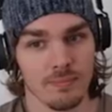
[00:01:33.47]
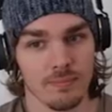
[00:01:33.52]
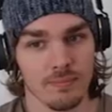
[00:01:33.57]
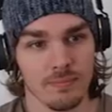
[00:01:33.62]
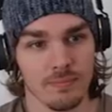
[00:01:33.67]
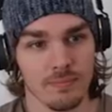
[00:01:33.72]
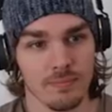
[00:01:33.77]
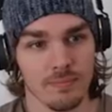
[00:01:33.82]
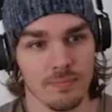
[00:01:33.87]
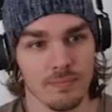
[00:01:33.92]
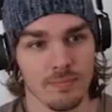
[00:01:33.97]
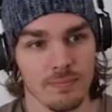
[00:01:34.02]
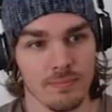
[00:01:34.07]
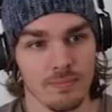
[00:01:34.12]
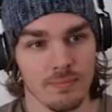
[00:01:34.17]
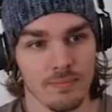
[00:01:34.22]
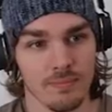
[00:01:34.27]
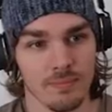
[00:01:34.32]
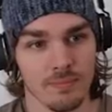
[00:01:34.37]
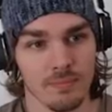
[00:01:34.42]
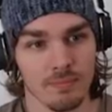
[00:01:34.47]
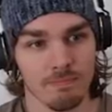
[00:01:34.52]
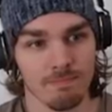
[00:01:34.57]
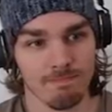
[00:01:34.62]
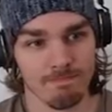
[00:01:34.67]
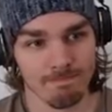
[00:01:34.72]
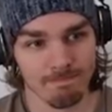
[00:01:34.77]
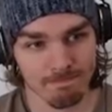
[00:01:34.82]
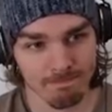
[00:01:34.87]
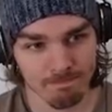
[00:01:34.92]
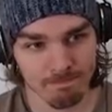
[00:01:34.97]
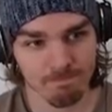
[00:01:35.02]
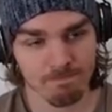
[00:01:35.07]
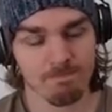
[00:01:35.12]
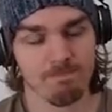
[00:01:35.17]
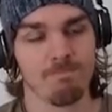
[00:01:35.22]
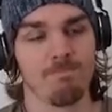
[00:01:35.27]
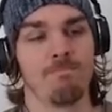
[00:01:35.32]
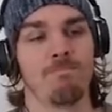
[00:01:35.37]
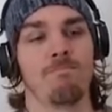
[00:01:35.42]

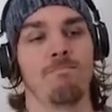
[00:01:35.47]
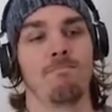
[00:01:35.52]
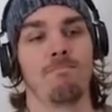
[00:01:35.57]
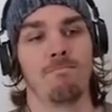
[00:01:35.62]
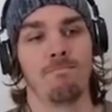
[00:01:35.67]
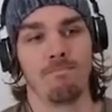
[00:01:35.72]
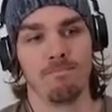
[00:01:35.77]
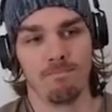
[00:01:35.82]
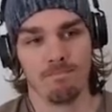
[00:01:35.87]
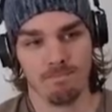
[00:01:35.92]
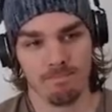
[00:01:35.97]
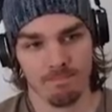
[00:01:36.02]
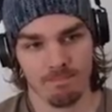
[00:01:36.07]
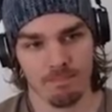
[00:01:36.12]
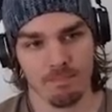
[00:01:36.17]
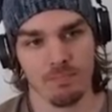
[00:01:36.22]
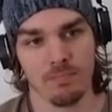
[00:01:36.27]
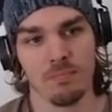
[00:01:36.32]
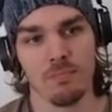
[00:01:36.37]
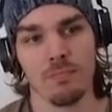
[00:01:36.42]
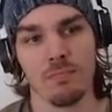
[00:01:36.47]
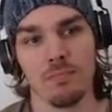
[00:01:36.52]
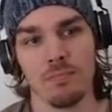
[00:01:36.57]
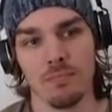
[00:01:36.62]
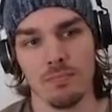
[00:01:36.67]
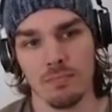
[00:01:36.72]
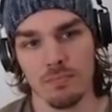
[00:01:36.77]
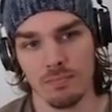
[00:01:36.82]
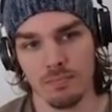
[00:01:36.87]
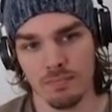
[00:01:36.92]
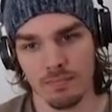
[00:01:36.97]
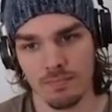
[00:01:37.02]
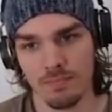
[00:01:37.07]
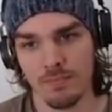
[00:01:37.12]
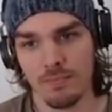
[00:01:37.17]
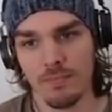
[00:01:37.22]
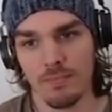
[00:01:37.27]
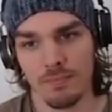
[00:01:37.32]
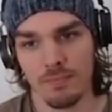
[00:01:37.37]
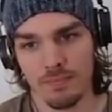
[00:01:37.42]

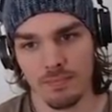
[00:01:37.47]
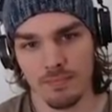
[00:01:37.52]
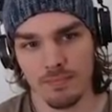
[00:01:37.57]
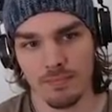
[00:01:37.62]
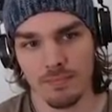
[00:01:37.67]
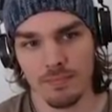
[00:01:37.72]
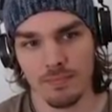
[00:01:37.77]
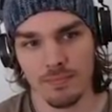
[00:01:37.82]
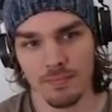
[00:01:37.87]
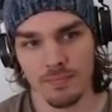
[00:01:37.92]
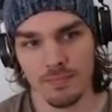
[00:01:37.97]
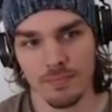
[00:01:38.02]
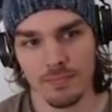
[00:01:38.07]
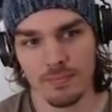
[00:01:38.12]
(silent)